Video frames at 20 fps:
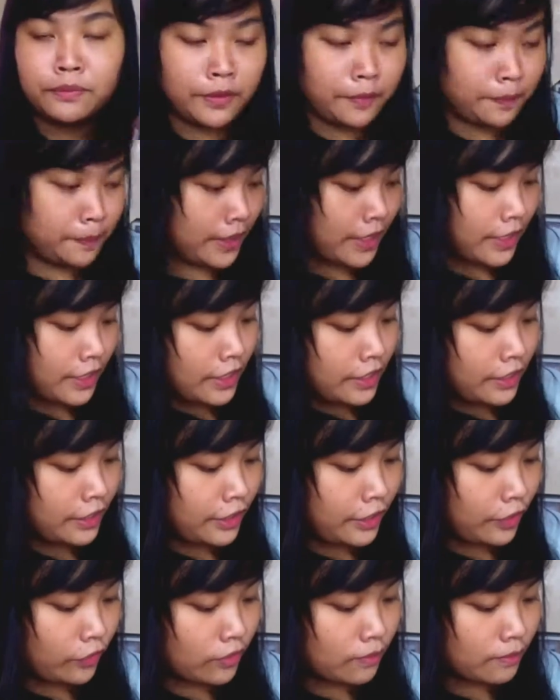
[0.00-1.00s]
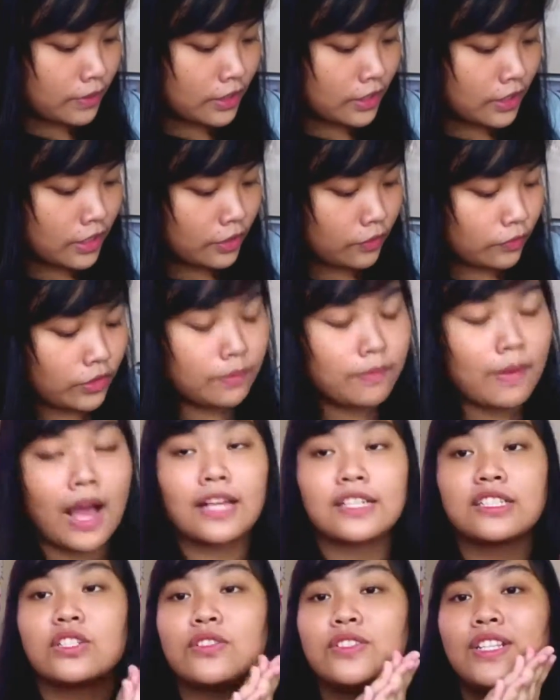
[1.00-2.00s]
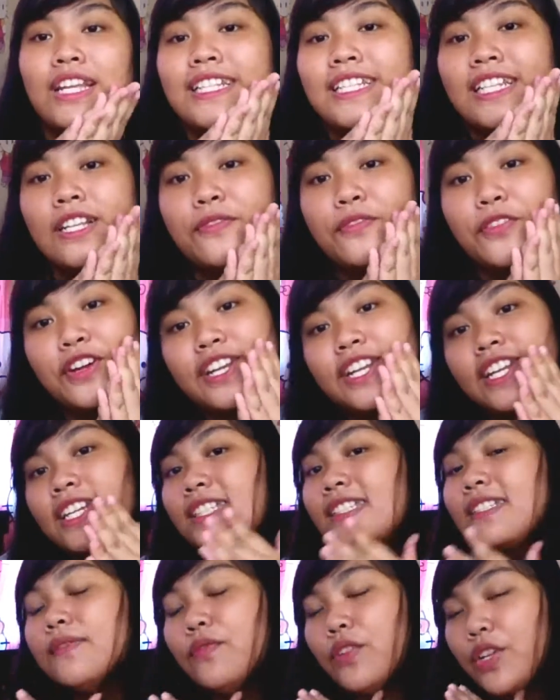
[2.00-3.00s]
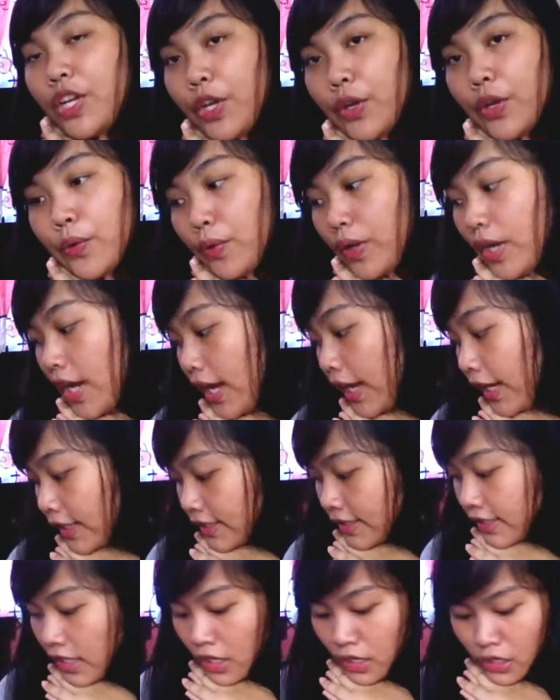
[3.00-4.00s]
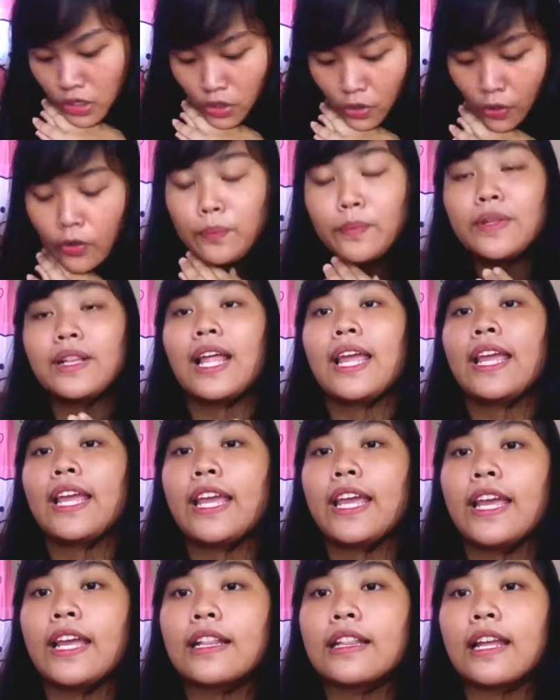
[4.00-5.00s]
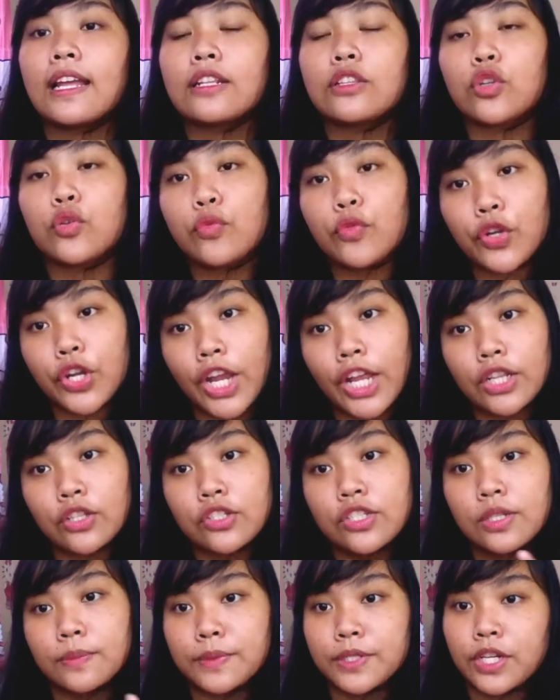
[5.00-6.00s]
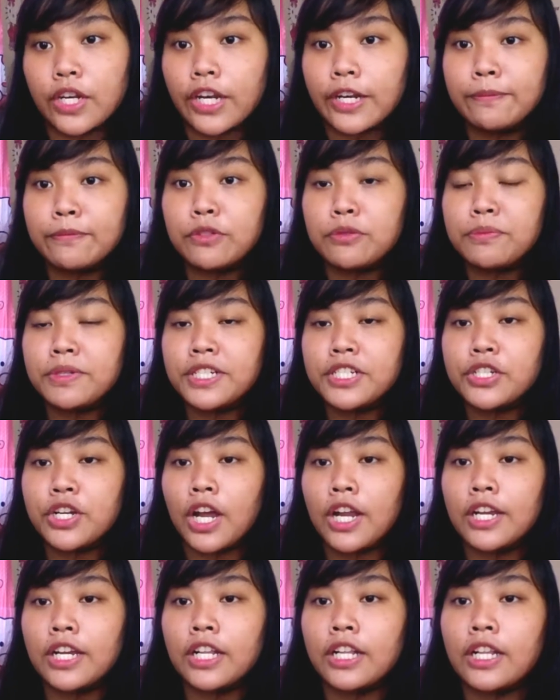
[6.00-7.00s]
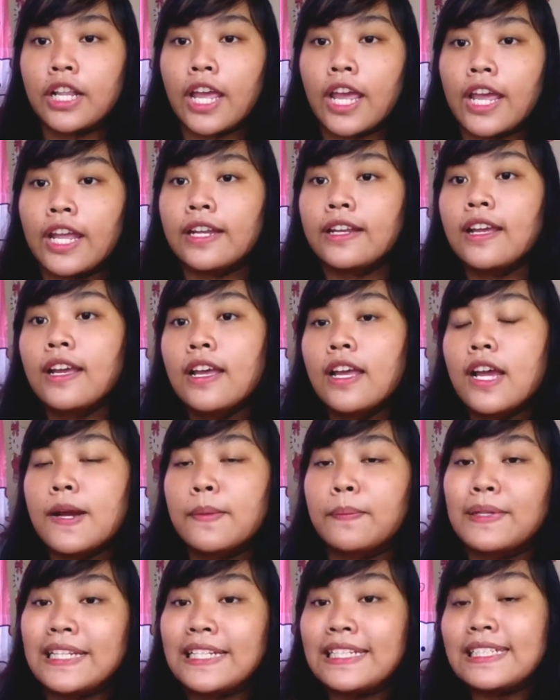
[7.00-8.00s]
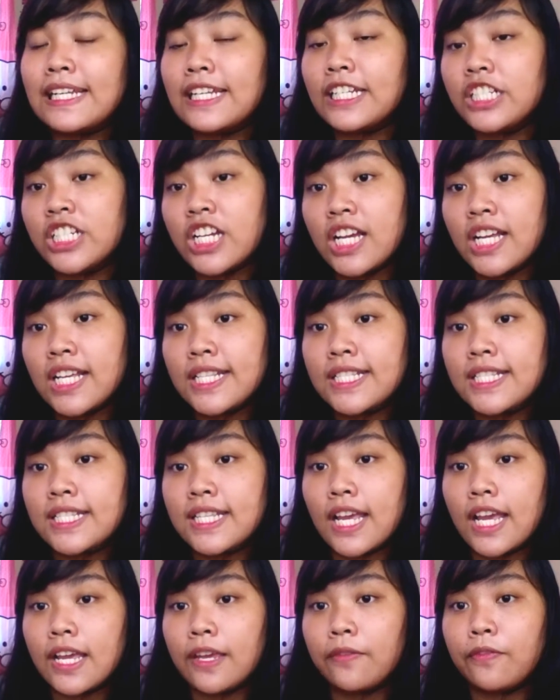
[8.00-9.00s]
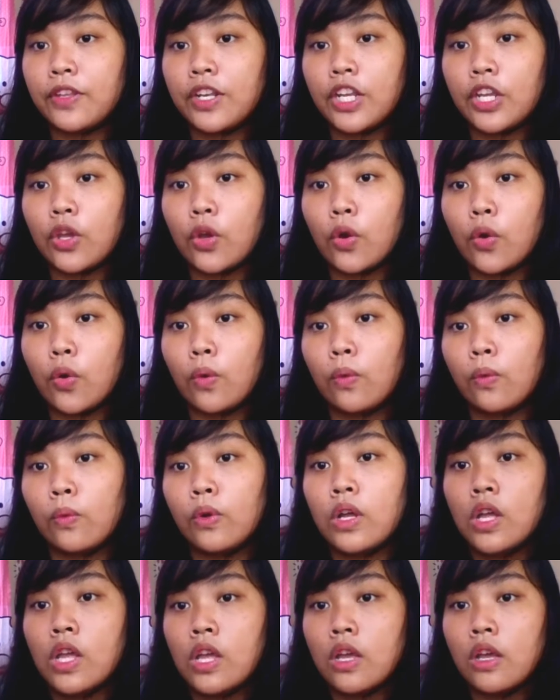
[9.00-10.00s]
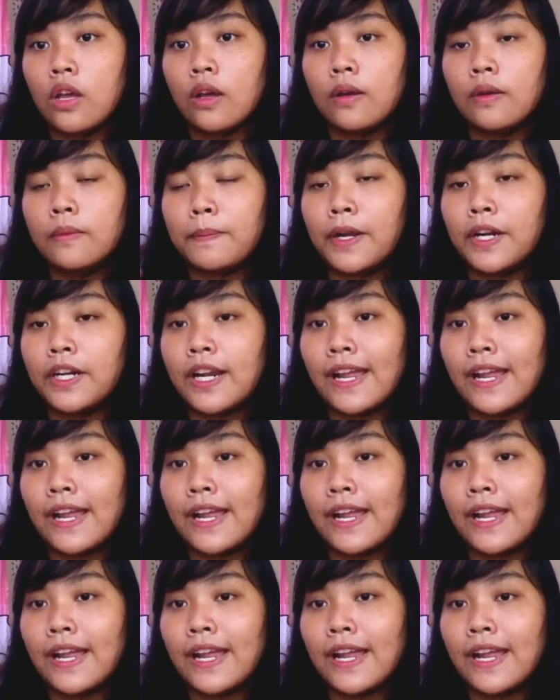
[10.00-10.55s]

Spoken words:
this was my pen and hindi ko na madala yung iba. So that's it for this video guys. Hope you like it and don't forget to subscribe to my channel and please suggest a video.